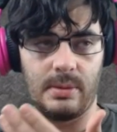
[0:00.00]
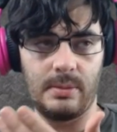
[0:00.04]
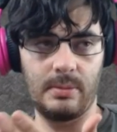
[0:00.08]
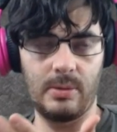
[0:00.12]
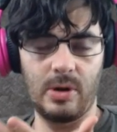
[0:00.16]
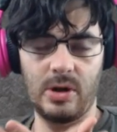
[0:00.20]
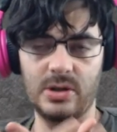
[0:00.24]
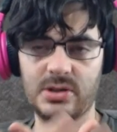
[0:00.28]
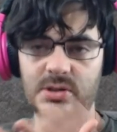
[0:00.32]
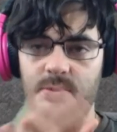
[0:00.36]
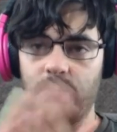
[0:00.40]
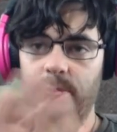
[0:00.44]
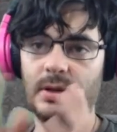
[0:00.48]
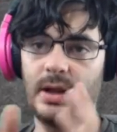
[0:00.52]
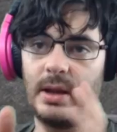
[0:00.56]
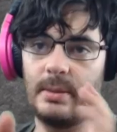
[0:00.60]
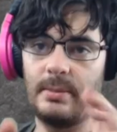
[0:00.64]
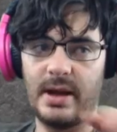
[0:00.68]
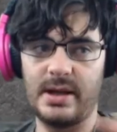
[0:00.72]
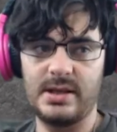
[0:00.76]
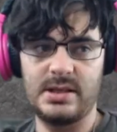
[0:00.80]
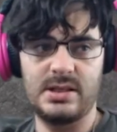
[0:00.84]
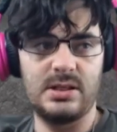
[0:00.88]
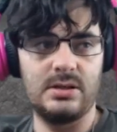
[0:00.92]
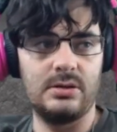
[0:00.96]
multiplied
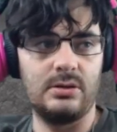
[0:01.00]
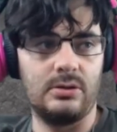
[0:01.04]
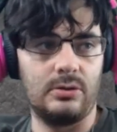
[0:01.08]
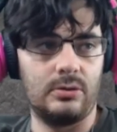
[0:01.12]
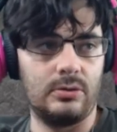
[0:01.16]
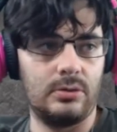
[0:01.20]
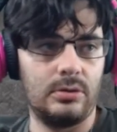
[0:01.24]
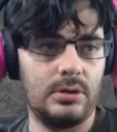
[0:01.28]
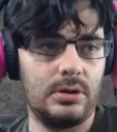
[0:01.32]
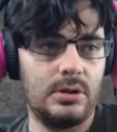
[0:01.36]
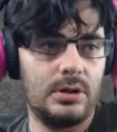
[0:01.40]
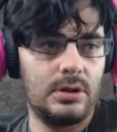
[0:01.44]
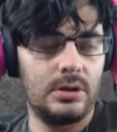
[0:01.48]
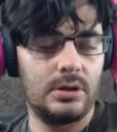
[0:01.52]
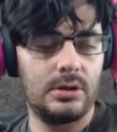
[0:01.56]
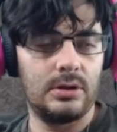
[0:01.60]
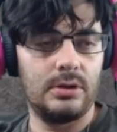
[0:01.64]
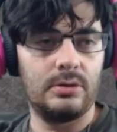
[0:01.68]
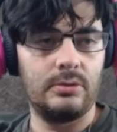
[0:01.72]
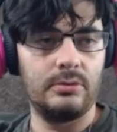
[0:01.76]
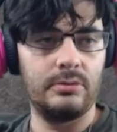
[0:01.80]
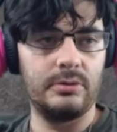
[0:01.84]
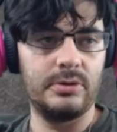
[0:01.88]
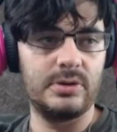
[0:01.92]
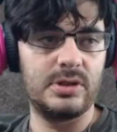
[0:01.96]
by 2,
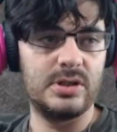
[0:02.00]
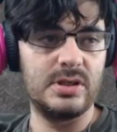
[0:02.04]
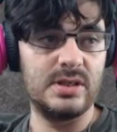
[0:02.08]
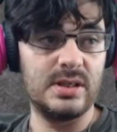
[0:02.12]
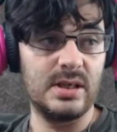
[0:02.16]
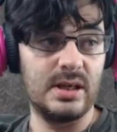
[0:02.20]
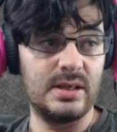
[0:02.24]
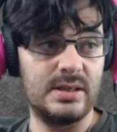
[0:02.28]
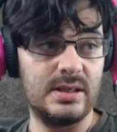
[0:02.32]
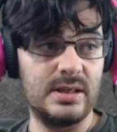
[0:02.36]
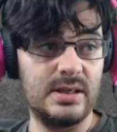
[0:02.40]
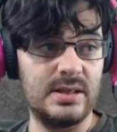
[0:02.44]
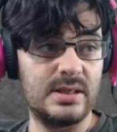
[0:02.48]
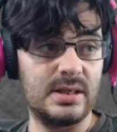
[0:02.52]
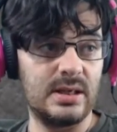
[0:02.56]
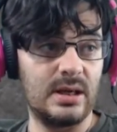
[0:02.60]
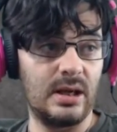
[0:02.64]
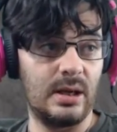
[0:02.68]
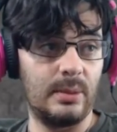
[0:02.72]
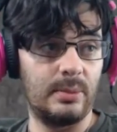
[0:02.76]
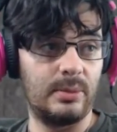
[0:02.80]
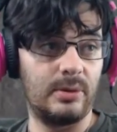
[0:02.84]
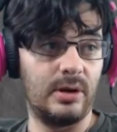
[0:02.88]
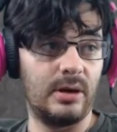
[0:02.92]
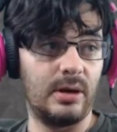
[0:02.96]
which is a decent
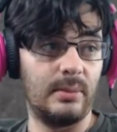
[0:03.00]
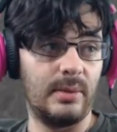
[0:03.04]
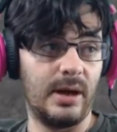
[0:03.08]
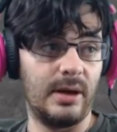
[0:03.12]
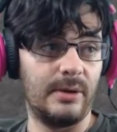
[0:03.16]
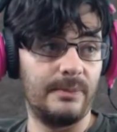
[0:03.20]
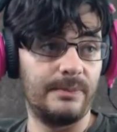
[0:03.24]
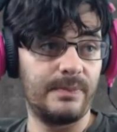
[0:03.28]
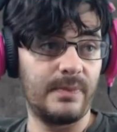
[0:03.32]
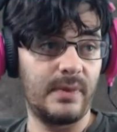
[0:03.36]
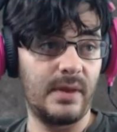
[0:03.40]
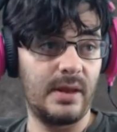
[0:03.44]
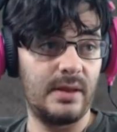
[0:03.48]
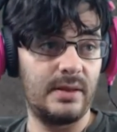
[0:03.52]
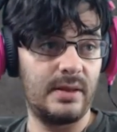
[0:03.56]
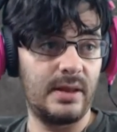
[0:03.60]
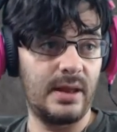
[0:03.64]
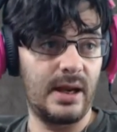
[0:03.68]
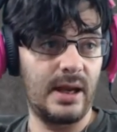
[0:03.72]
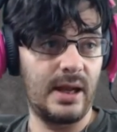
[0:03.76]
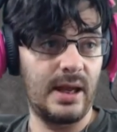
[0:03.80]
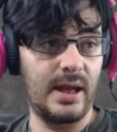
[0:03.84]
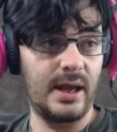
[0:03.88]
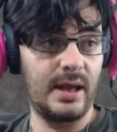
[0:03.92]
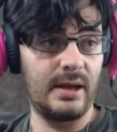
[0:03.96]
upgrade amount. And
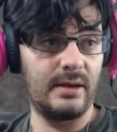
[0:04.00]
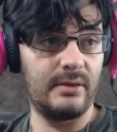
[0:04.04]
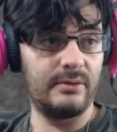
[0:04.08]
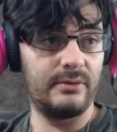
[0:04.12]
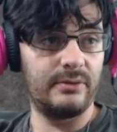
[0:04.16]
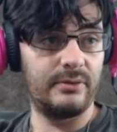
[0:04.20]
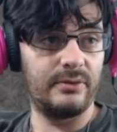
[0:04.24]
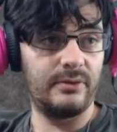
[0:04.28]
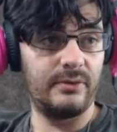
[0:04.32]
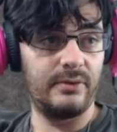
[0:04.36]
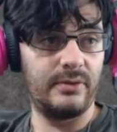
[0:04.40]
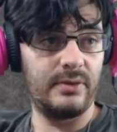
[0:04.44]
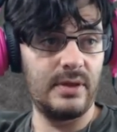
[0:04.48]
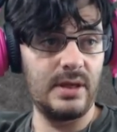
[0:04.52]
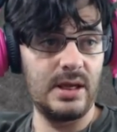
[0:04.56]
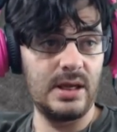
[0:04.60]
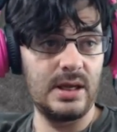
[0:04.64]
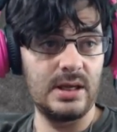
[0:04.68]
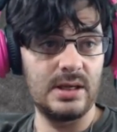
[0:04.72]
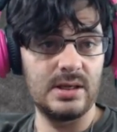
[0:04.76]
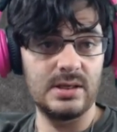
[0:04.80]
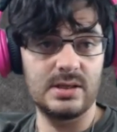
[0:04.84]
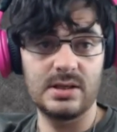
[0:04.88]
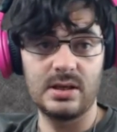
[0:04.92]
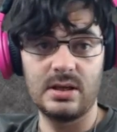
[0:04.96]
then I have
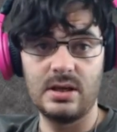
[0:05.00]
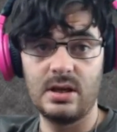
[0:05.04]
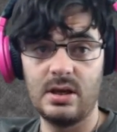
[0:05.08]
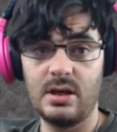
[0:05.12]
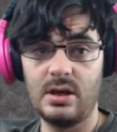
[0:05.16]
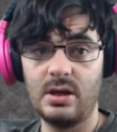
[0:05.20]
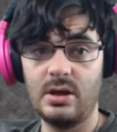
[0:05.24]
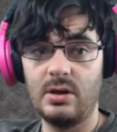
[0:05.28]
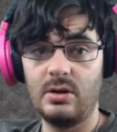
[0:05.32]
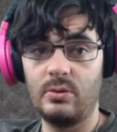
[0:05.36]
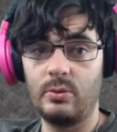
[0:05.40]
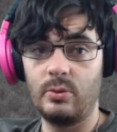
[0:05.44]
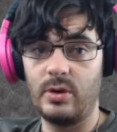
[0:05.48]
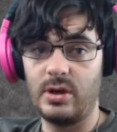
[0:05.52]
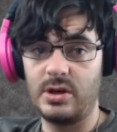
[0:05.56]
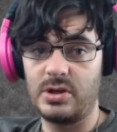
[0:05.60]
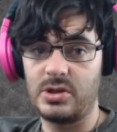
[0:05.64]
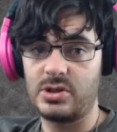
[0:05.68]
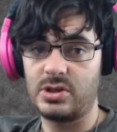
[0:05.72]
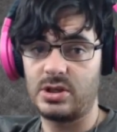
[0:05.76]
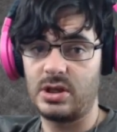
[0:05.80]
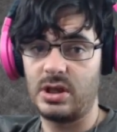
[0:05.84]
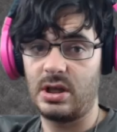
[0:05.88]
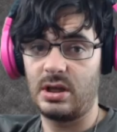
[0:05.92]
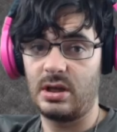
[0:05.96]
these,
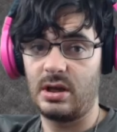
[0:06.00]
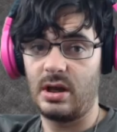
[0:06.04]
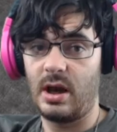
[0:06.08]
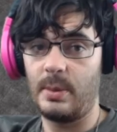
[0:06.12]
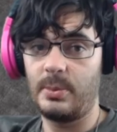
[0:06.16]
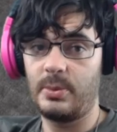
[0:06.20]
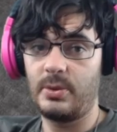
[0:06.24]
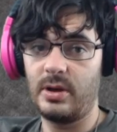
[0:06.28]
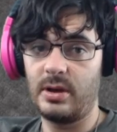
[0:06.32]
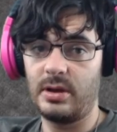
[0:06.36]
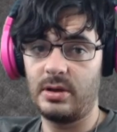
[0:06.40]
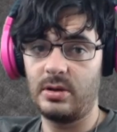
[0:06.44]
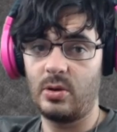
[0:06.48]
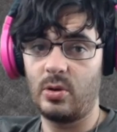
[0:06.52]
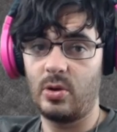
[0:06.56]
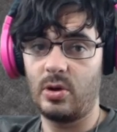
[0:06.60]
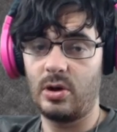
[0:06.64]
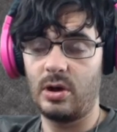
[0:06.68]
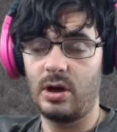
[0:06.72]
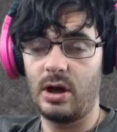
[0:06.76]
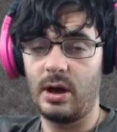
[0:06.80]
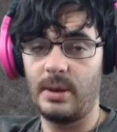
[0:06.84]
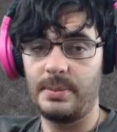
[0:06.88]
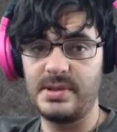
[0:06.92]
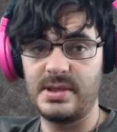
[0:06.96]
which can upgrade an
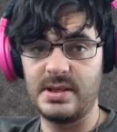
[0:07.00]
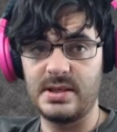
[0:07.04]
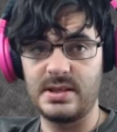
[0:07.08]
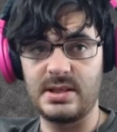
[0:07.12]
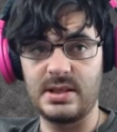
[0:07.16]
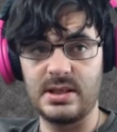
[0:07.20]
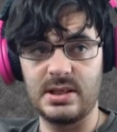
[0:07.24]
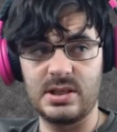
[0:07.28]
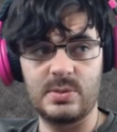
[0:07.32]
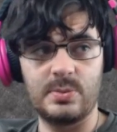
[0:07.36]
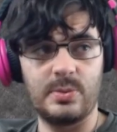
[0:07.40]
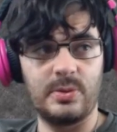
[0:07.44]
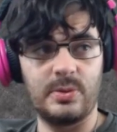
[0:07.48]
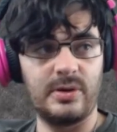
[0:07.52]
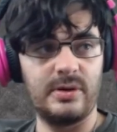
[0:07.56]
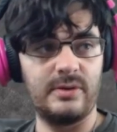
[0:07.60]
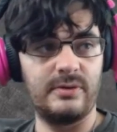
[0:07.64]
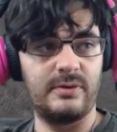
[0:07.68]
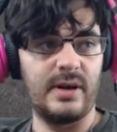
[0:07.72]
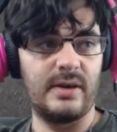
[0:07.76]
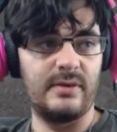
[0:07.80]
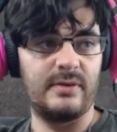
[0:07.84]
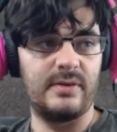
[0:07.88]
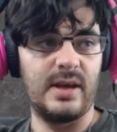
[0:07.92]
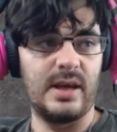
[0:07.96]
ore up to
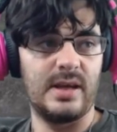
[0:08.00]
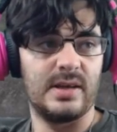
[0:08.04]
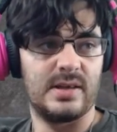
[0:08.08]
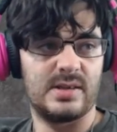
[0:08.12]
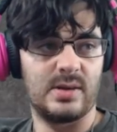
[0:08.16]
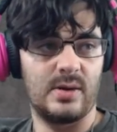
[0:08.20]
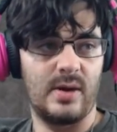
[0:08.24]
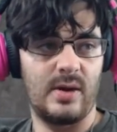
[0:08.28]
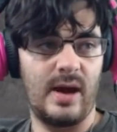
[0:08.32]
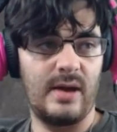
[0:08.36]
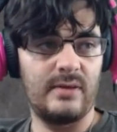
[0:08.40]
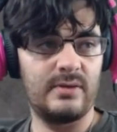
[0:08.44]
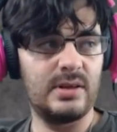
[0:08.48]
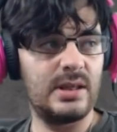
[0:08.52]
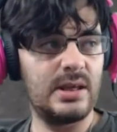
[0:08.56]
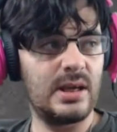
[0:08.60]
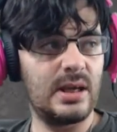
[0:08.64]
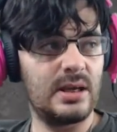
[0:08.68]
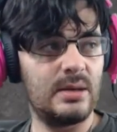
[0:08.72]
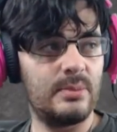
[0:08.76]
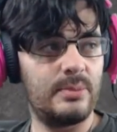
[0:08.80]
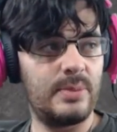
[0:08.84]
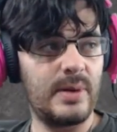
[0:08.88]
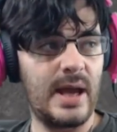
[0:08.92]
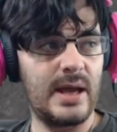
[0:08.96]
6.5k. So
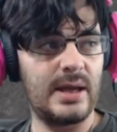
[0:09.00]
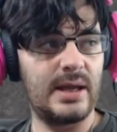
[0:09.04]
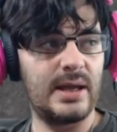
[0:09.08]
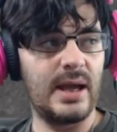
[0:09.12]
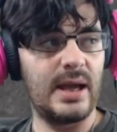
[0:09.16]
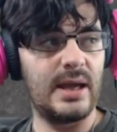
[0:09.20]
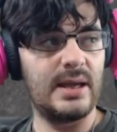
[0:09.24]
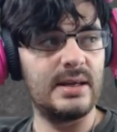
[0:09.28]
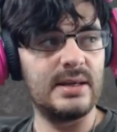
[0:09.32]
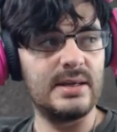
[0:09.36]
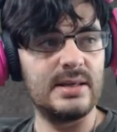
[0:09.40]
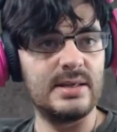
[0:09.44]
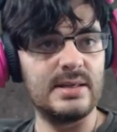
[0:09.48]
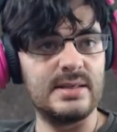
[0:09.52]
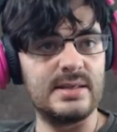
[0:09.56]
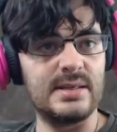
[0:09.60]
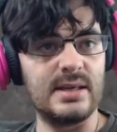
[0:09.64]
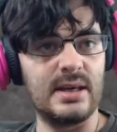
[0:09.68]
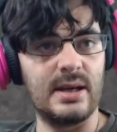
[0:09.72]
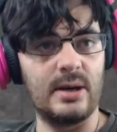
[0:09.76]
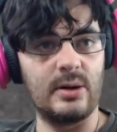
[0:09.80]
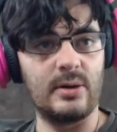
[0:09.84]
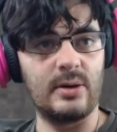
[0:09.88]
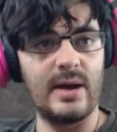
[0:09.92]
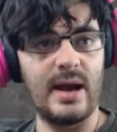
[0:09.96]
everything on the back end
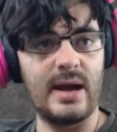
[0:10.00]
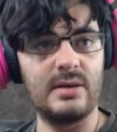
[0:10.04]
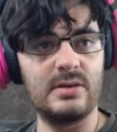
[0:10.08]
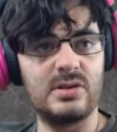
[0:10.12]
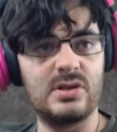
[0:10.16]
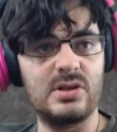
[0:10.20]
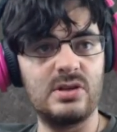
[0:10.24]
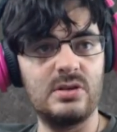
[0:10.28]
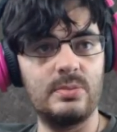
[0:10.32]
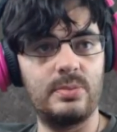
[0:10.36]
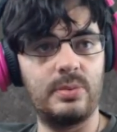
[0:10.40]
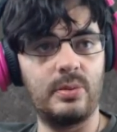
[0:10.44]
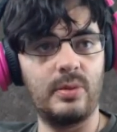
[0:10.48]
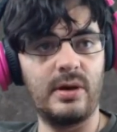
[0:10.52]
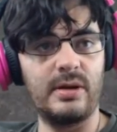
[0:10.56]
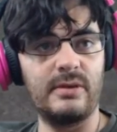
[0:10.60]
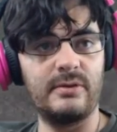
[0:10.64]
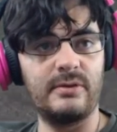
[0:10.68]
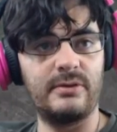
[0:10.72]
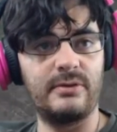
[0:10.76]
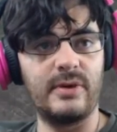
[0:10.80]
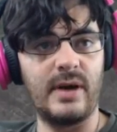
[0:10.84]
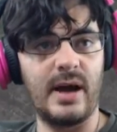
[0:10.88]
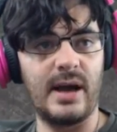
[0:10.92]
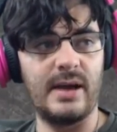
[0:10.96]
is around
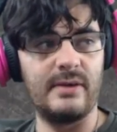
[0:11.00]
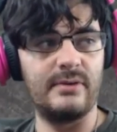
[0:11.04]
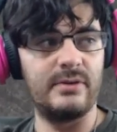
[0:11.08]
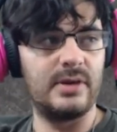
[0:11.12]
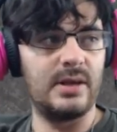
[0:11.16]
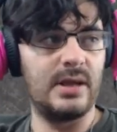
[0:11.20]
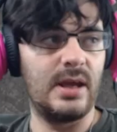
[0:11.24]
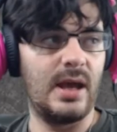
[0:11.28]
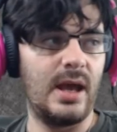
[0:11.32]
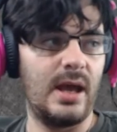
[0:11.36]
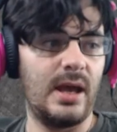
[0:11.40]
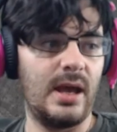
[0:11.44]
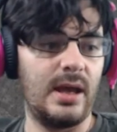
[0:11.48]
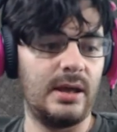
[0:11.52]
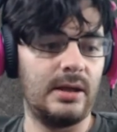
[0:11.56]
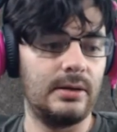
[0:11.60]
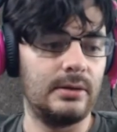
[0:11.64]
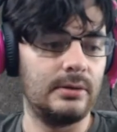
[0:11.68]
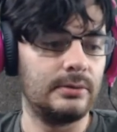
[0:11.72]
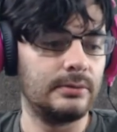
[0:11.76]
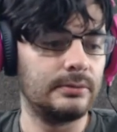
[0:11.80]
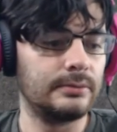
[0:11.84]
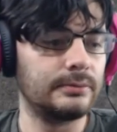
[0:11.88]
2.5k.